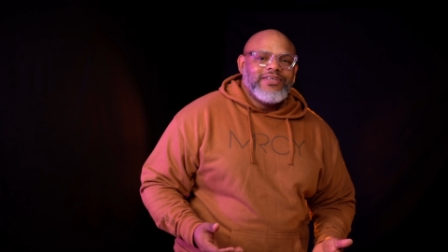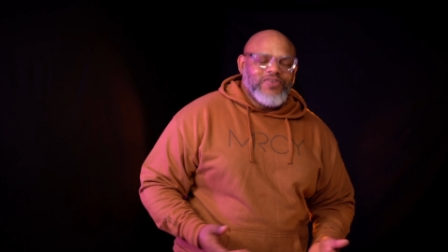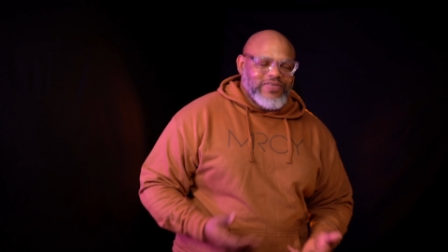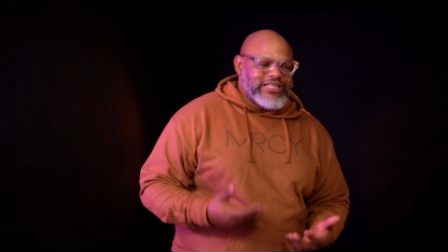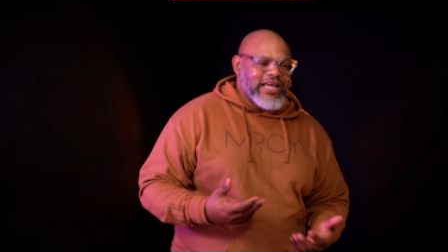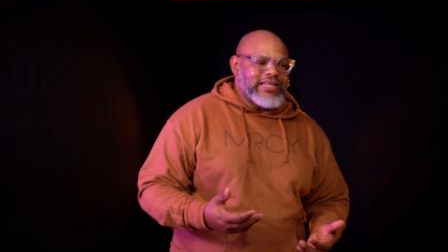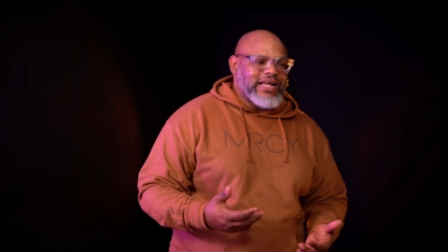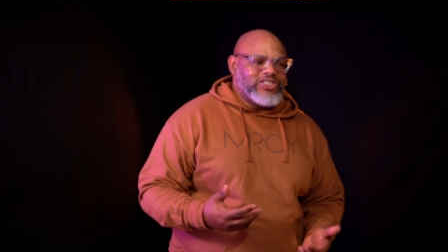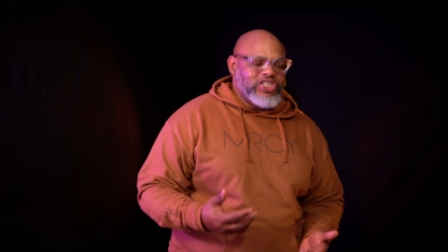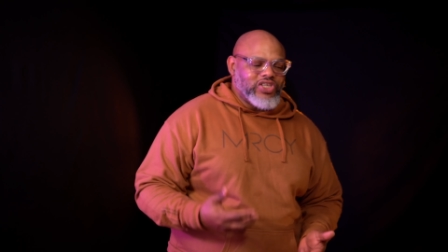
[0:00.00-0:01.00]
So saying
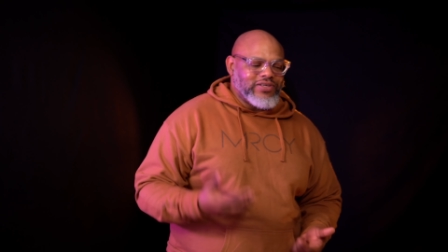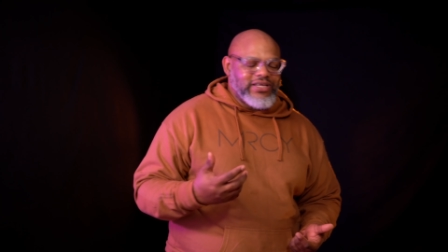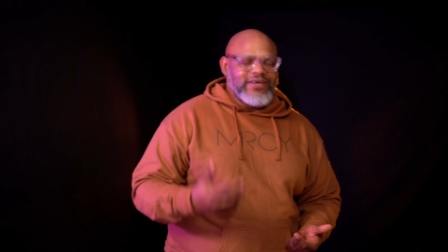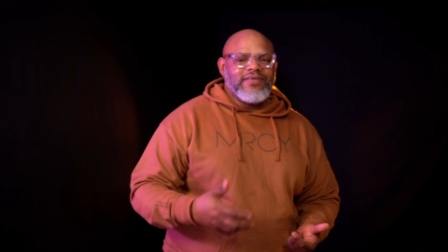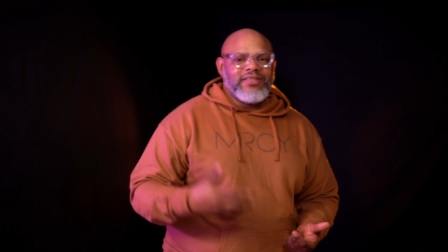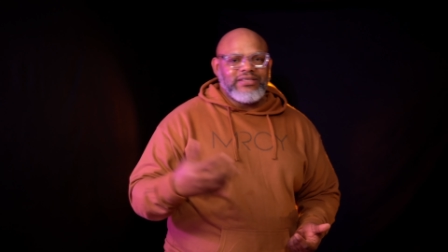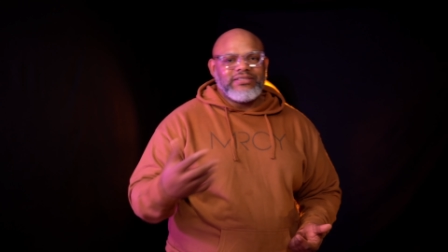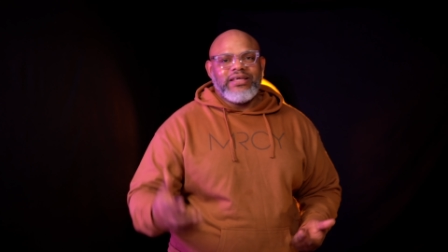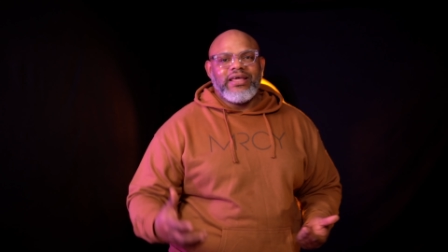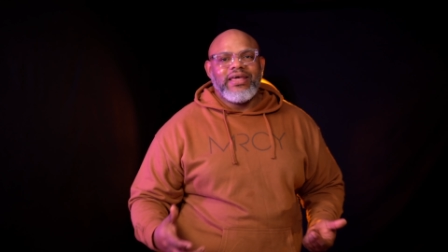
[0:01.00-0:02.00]
that Jesus healed the
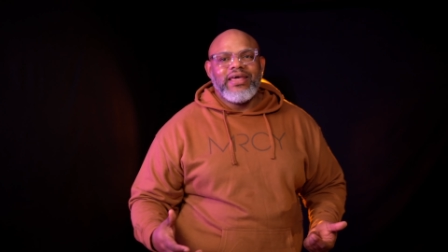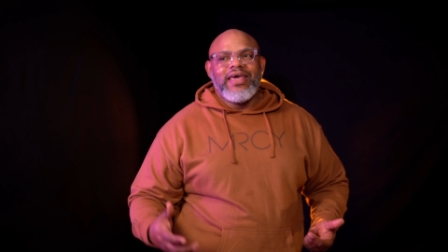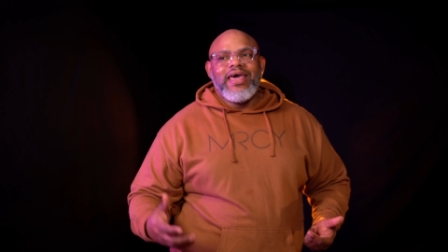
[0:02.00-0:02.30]
sick